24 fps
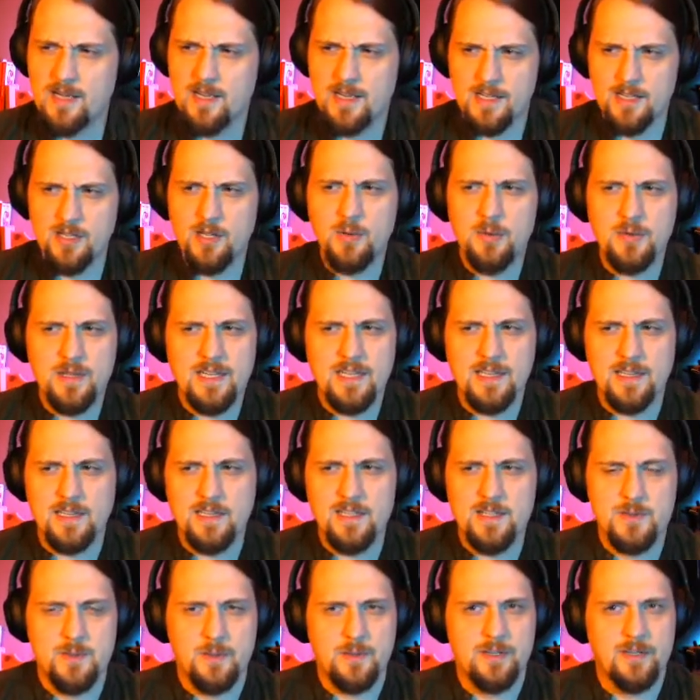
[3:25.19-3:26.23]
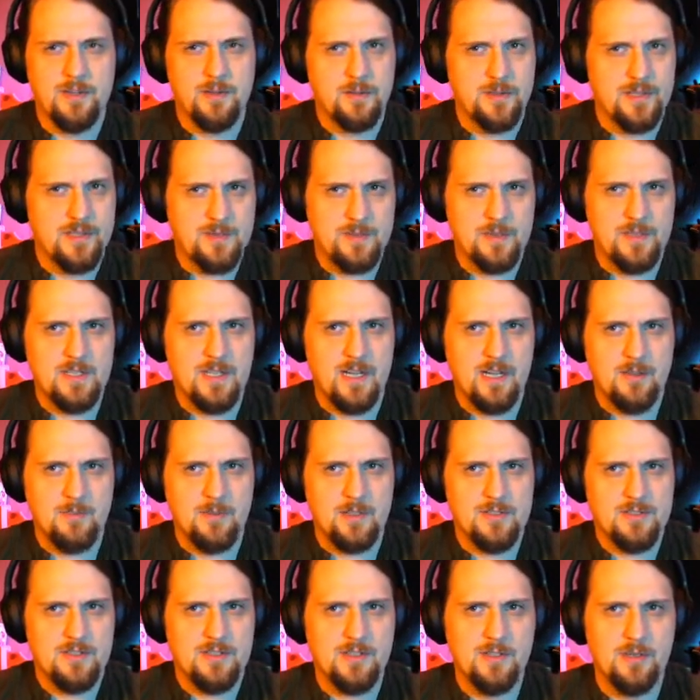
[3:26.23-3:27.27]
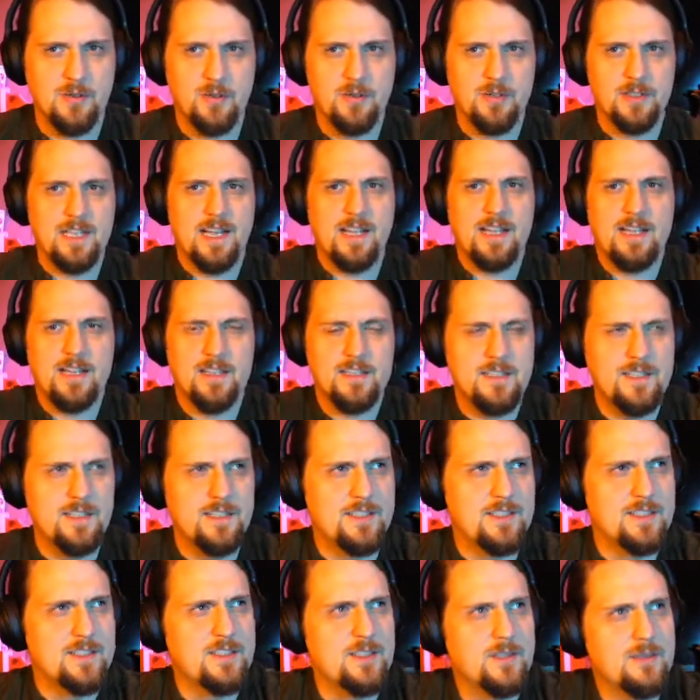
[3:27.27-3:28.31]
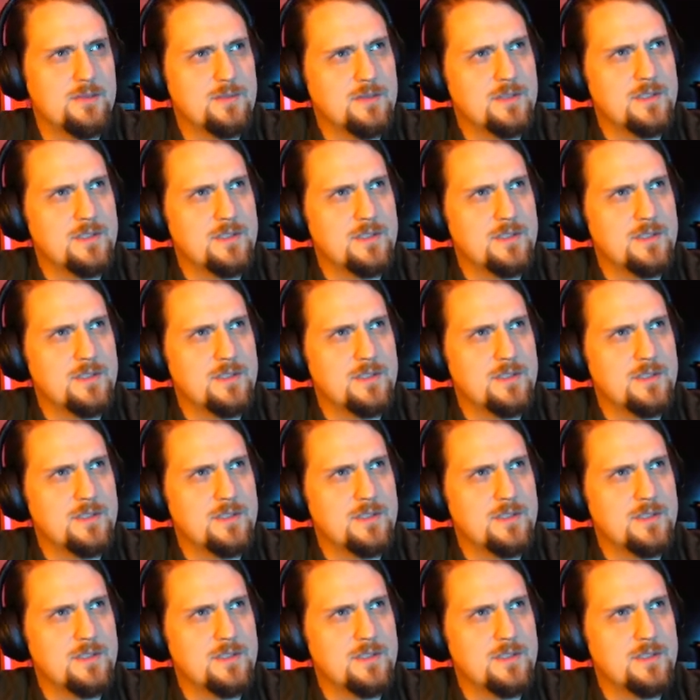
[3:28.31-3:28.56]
I know that at least one of the rings we talk about is gold. I guess I don't.